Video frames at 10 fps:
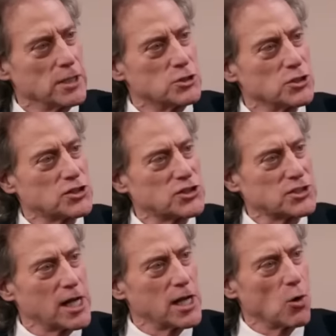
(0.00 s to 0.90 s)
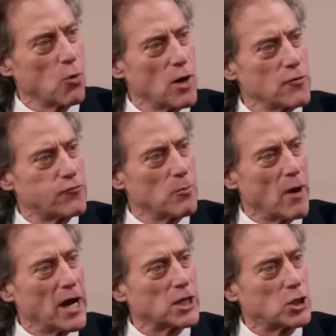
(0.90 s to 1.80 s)
just stay away from
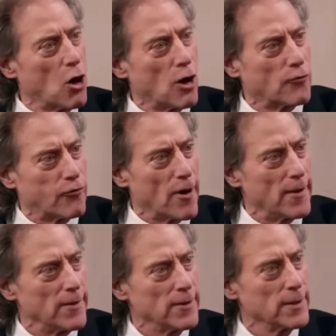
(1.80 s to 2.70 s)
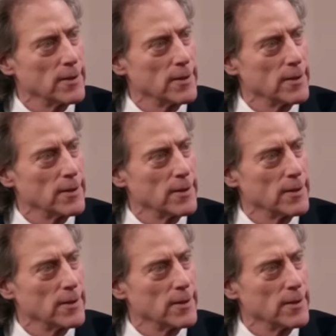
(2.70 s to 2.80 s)
my girlfriend.